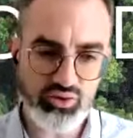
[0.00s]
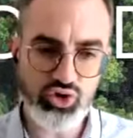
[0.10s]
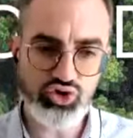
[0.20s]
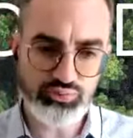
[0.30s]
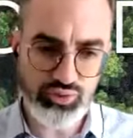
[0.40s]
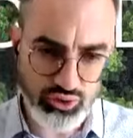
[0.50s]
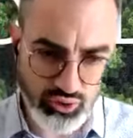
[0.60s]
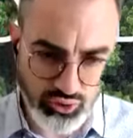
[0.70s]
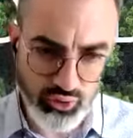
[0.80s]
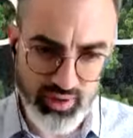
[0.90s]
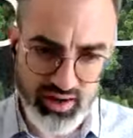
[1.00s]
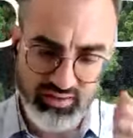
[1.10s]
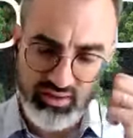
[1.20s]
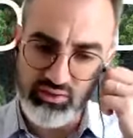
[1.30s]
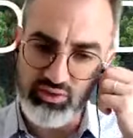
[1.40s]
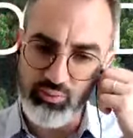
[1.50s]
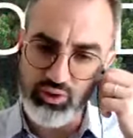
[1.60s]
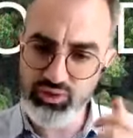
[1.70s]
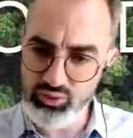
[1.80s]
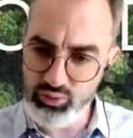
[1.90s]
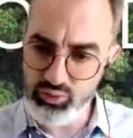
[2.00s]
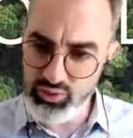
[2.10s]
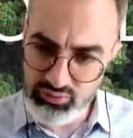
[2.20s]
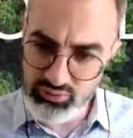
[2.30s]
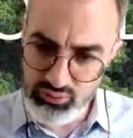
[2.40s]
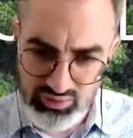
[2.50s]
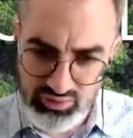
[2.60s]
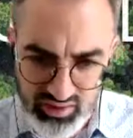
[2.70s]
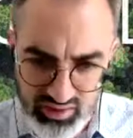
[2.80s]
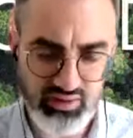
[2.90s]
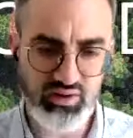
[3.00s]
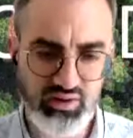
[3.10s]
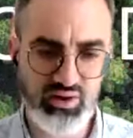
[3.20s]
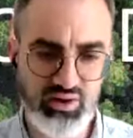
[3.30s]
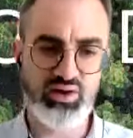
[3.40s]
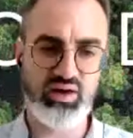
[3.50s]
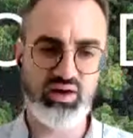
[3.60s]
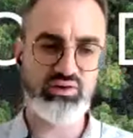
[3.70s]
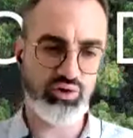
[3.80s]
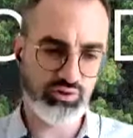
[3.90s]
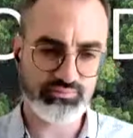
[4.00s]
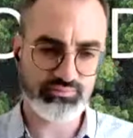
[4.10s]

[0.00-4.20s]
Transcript: an entrepreneurial mindset, someone who is willing to test uh, and learn.